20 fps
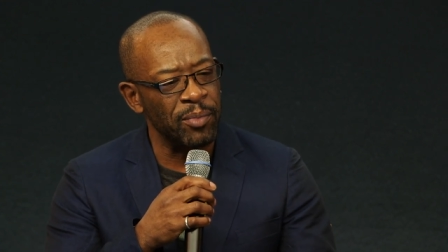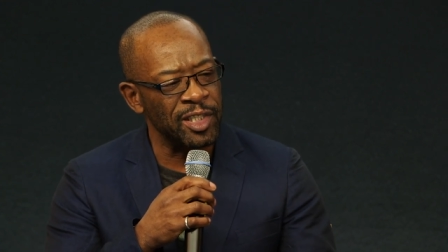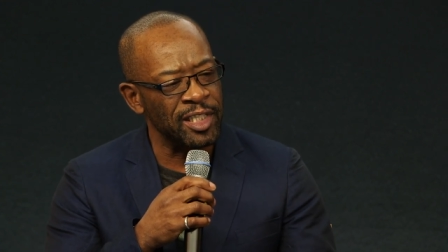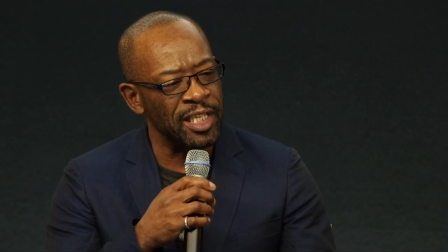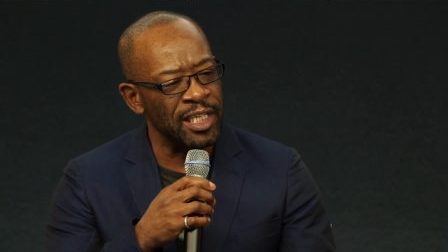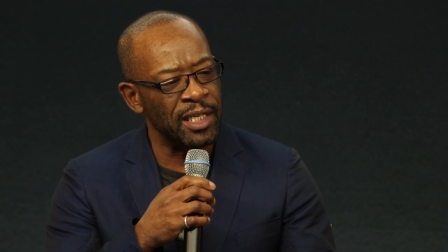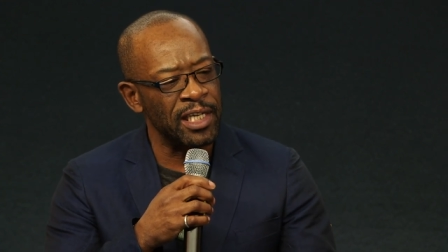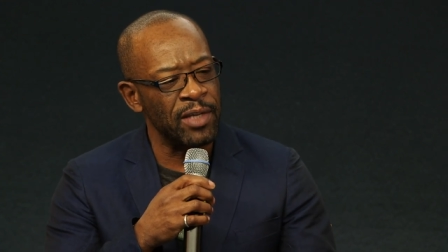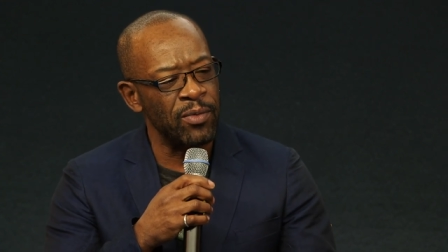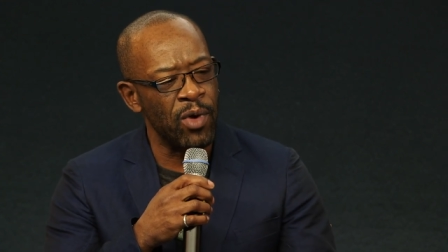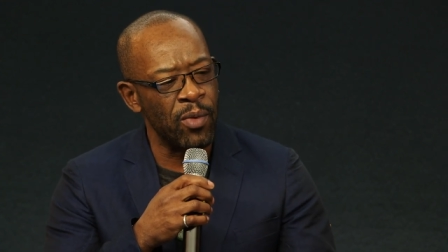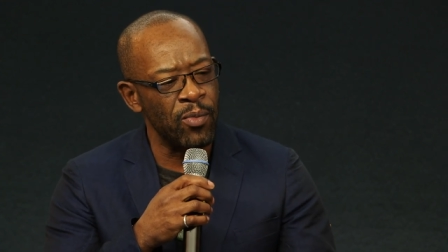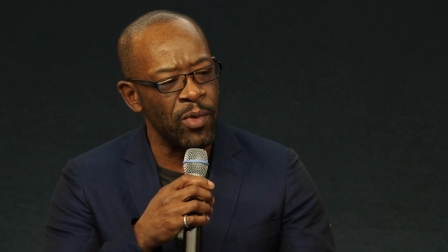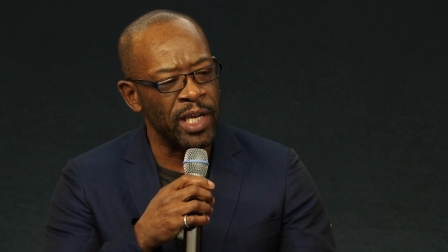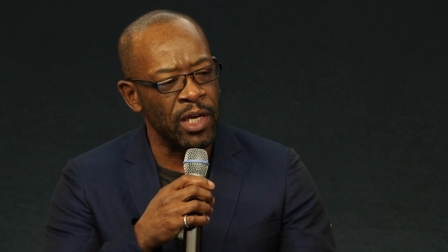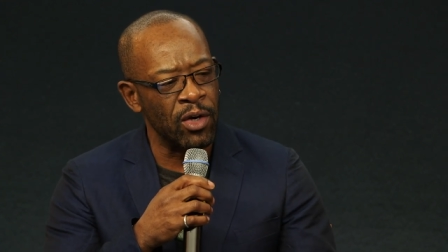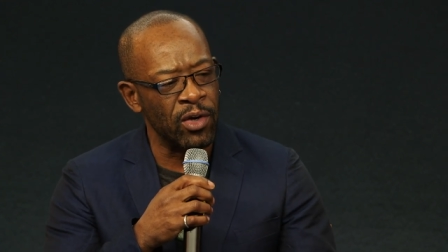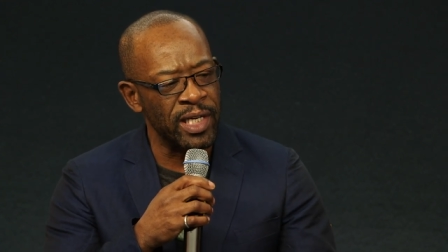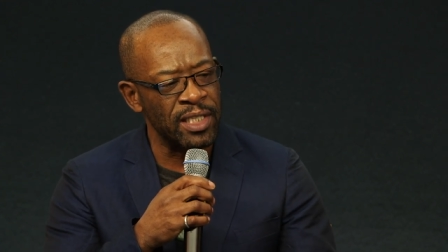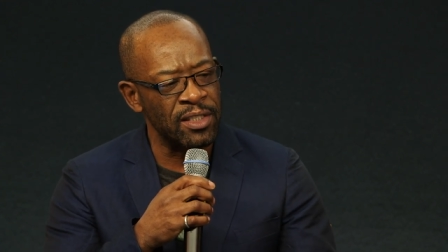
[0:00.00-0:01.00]
particularly when we
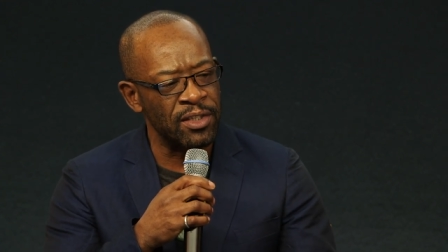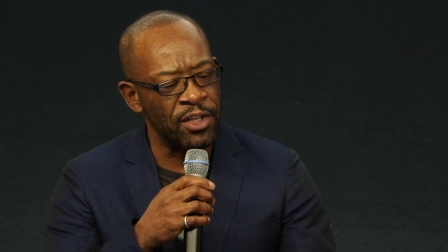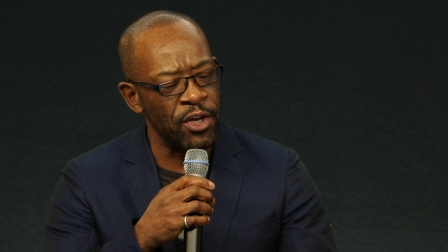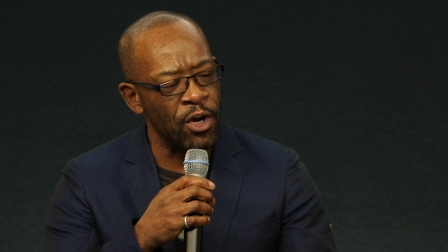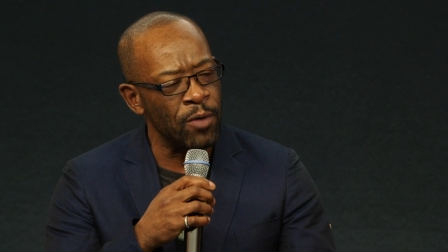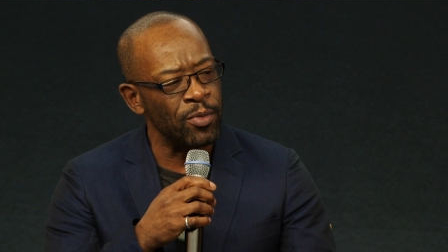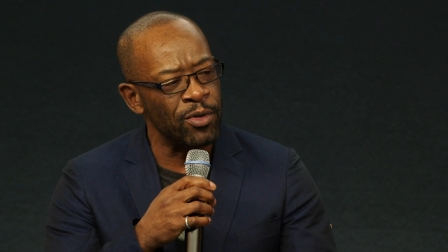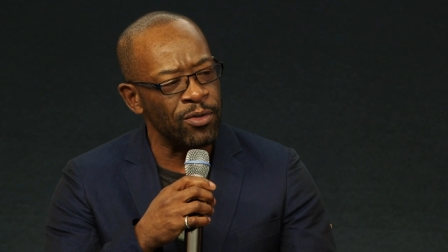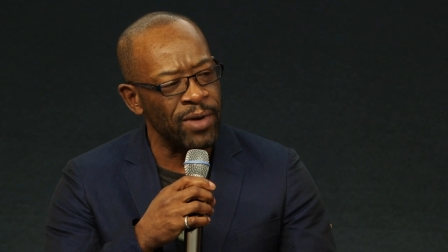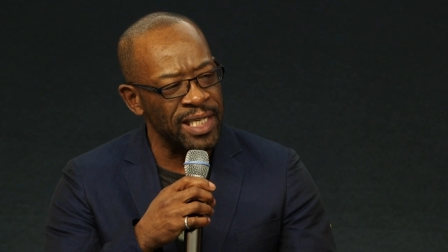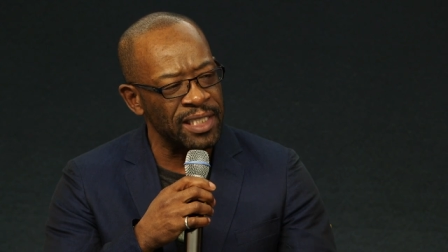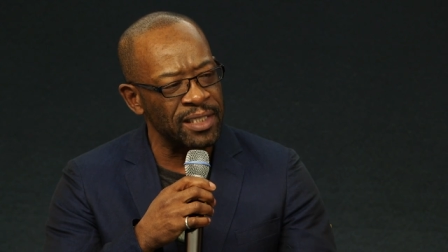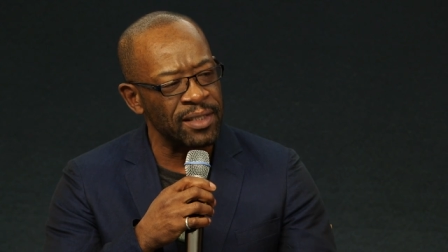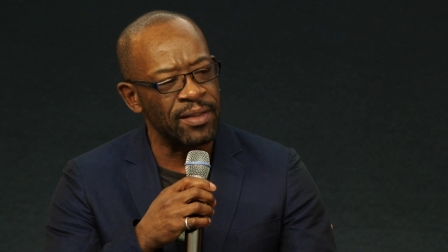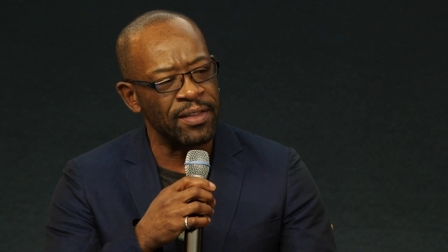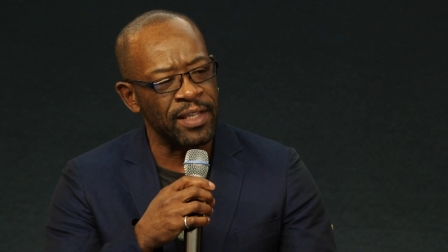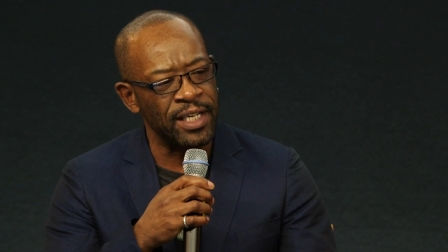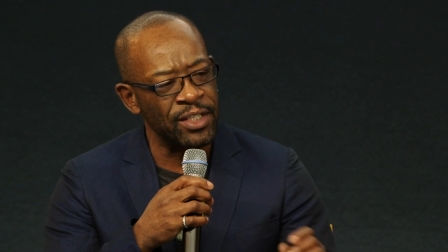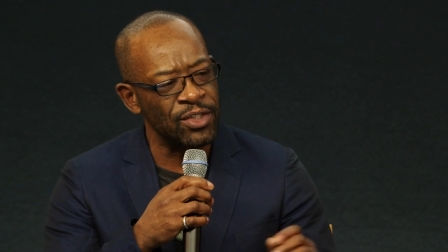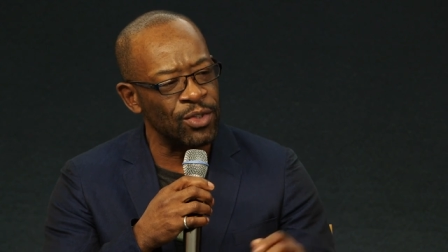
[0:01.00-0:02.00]
got into the operating
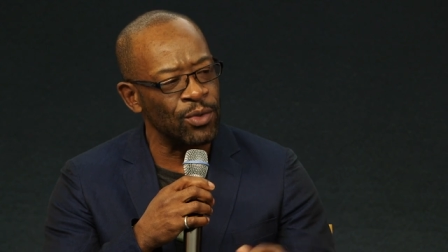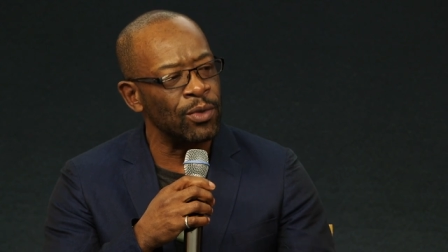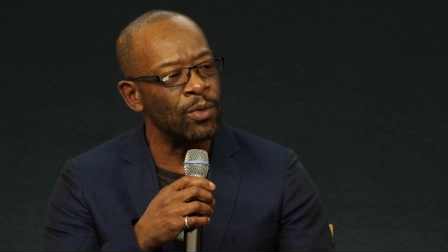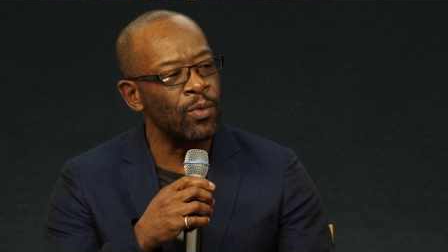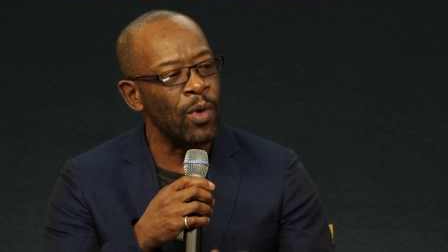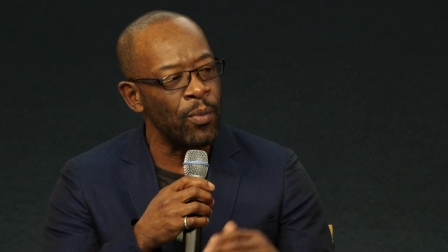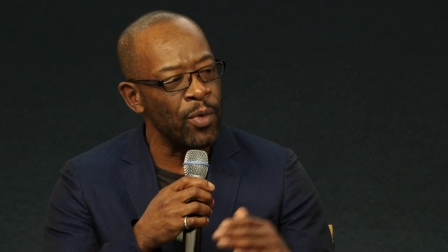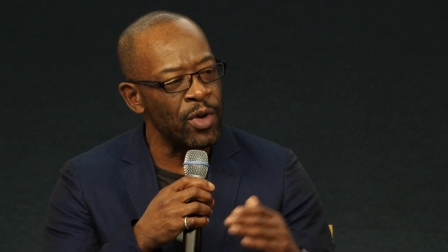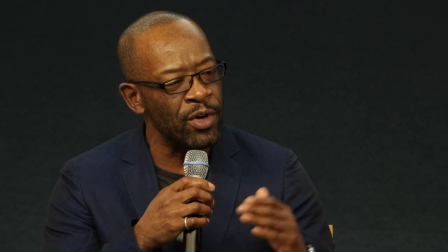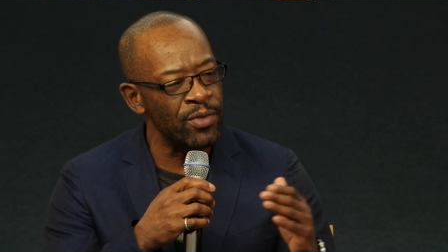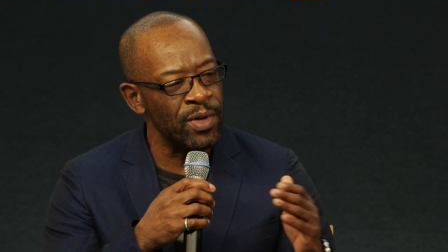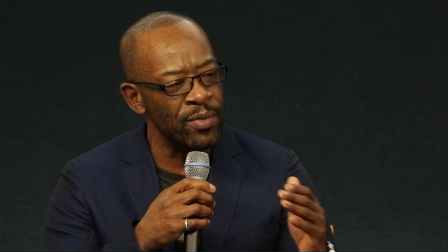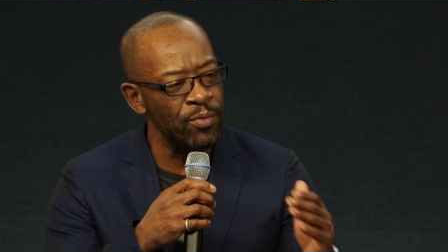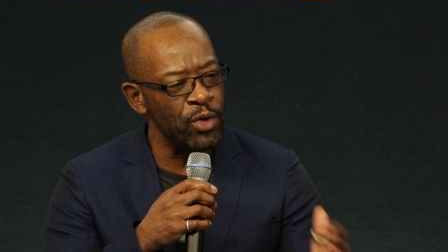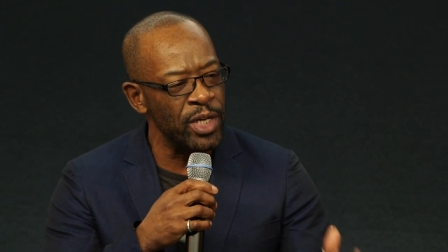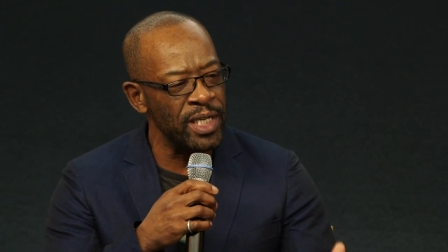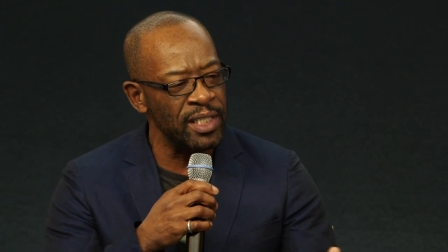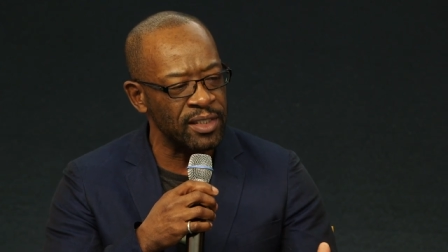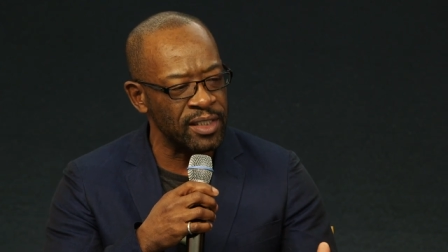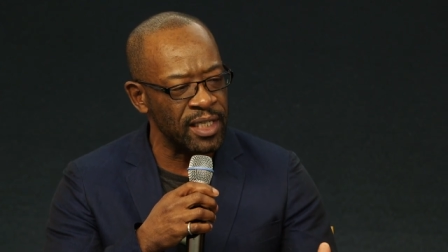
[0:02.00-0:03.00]
theatre or when we were in
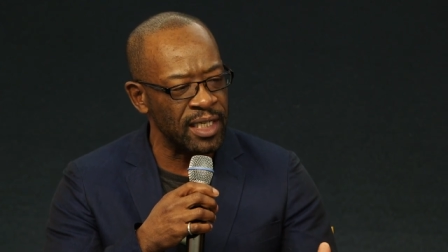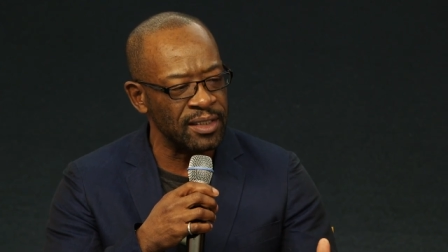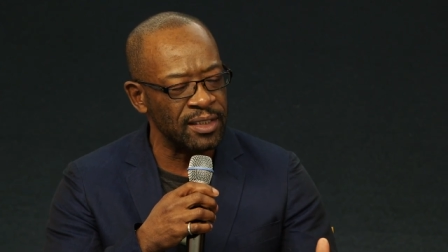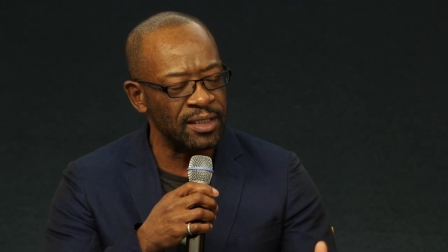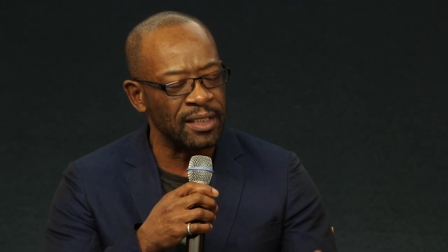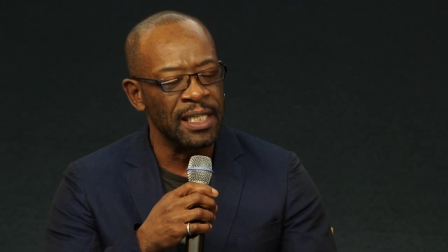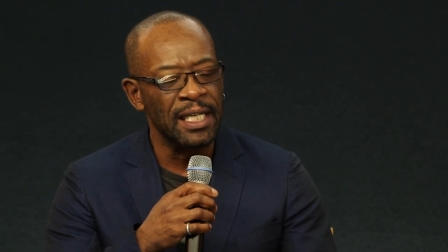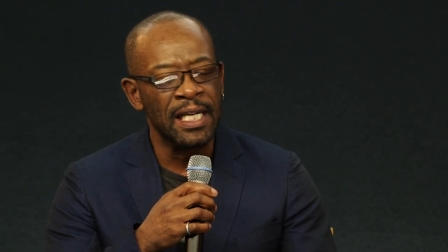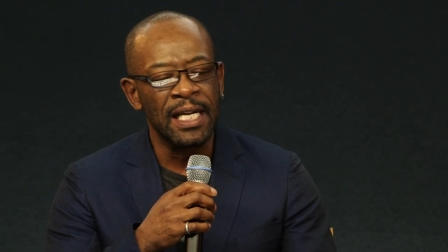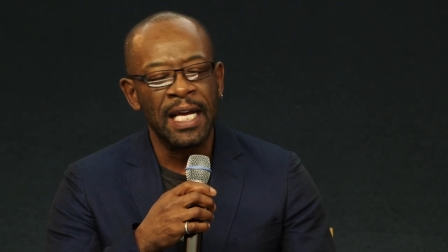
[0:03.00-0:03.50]
resus,